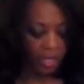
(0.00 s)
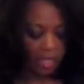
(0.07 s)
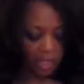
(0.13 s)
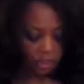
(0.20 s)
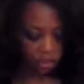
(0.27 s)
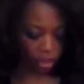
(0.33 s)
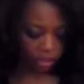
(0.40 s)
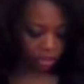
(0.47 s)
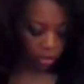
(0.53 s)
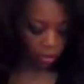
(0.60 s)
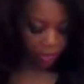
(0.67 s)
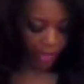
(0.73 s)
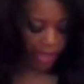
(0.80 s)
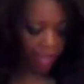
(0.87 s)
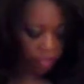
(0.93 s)
and it starts to
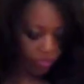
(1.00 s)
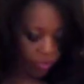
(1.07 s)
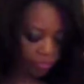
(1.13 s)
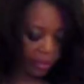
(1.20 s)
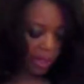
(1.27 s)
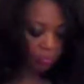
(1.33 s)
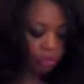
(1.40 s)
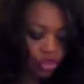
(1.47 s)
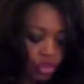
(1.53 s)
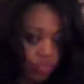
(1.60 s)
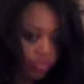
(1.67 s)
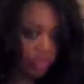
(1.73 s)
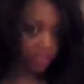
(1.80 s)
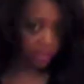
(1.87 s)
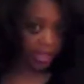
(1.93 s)
go down, sometimes you
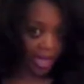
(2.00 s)
squinch